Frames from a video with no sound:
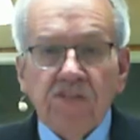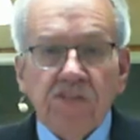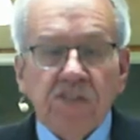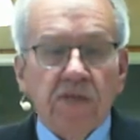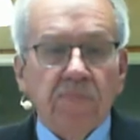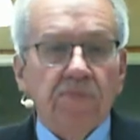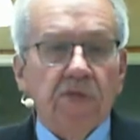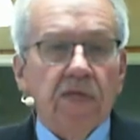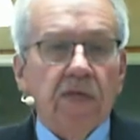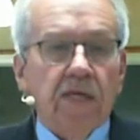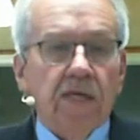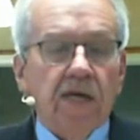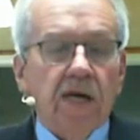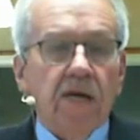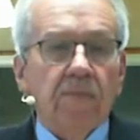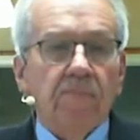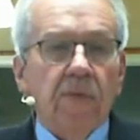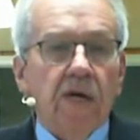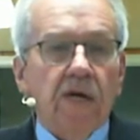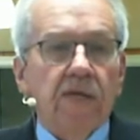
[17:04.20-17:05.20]
something in
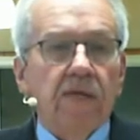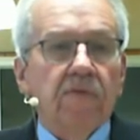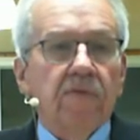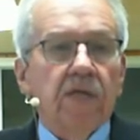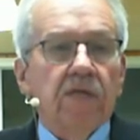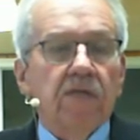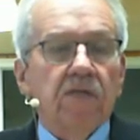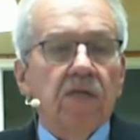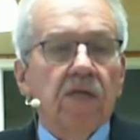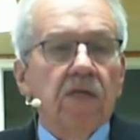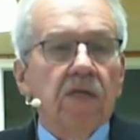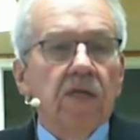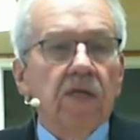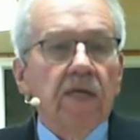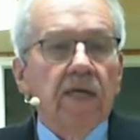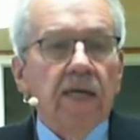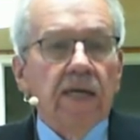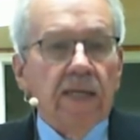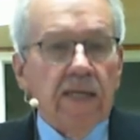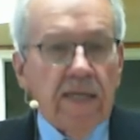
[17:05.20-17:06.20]
our body that,
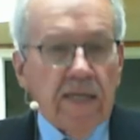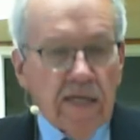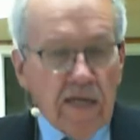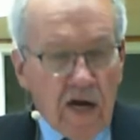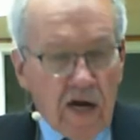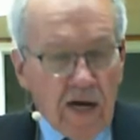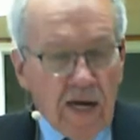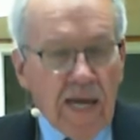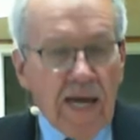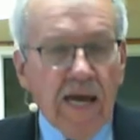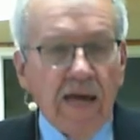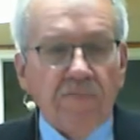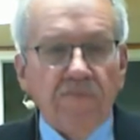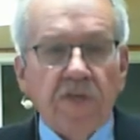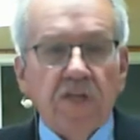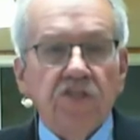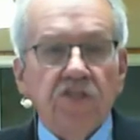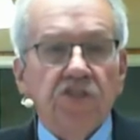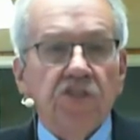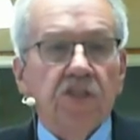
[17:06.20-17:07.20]
in our life
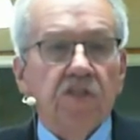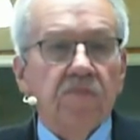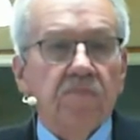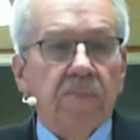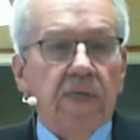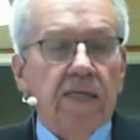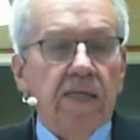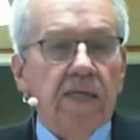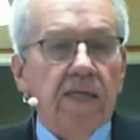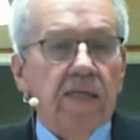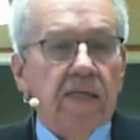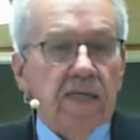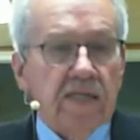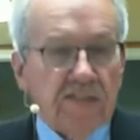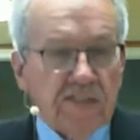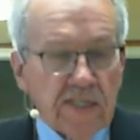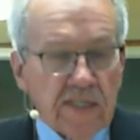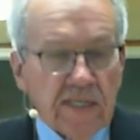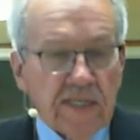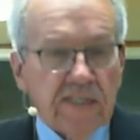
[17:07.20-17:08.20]
that shouldn't be, he
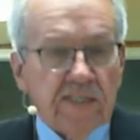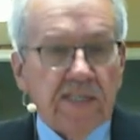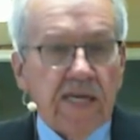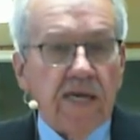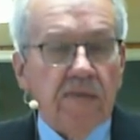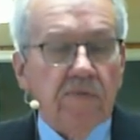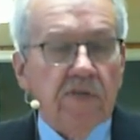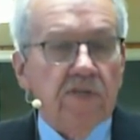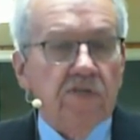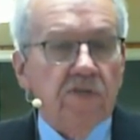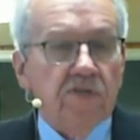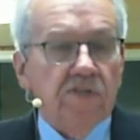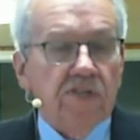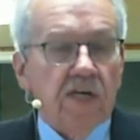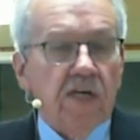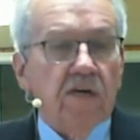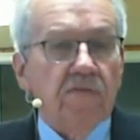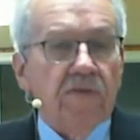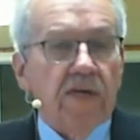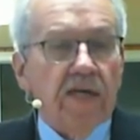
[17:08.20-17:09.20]
said, examine
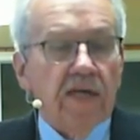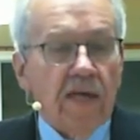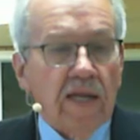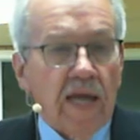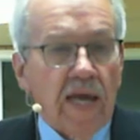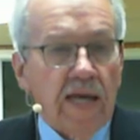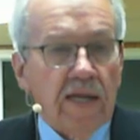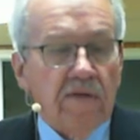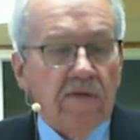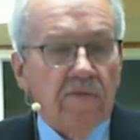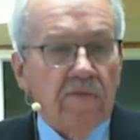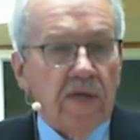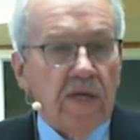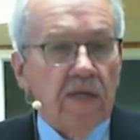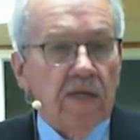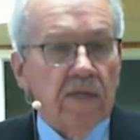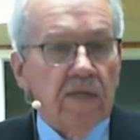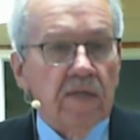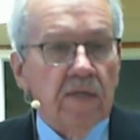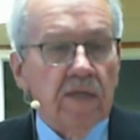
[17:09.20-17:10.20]
yourself in light of
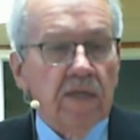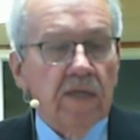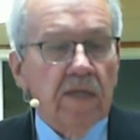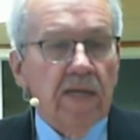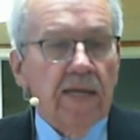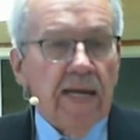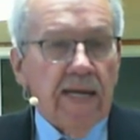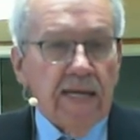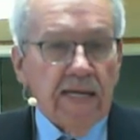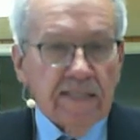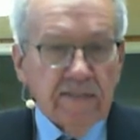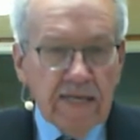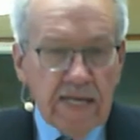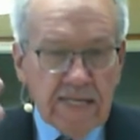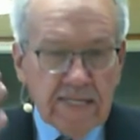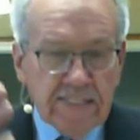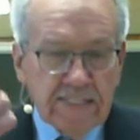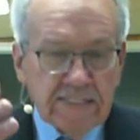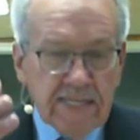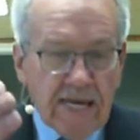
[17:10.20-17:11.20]
that, and
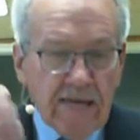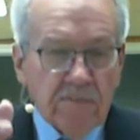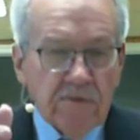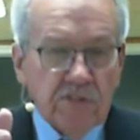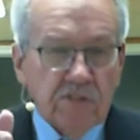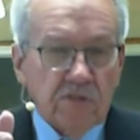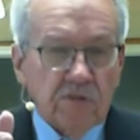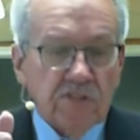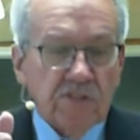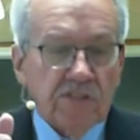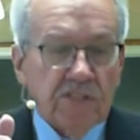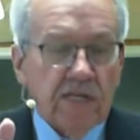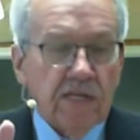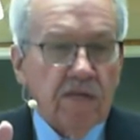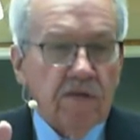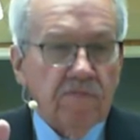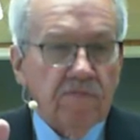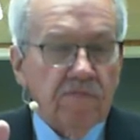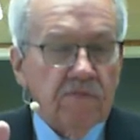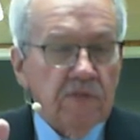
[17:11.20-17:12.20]
examine
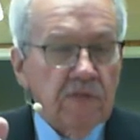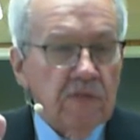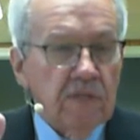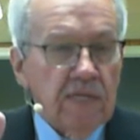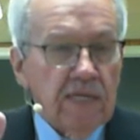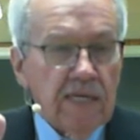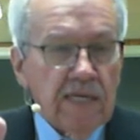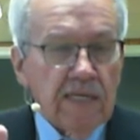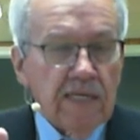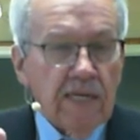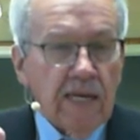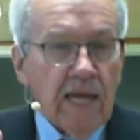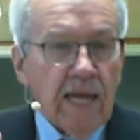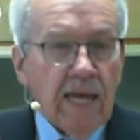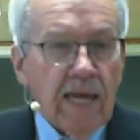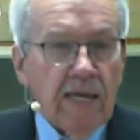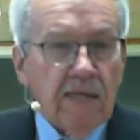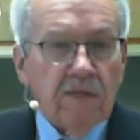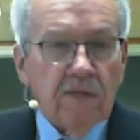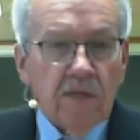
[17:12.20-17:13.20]
yourself in
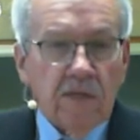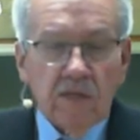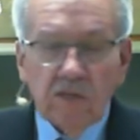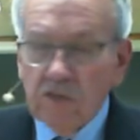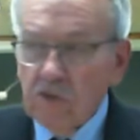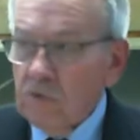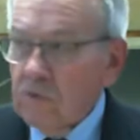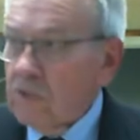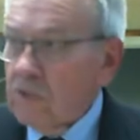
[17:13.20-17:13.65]
light to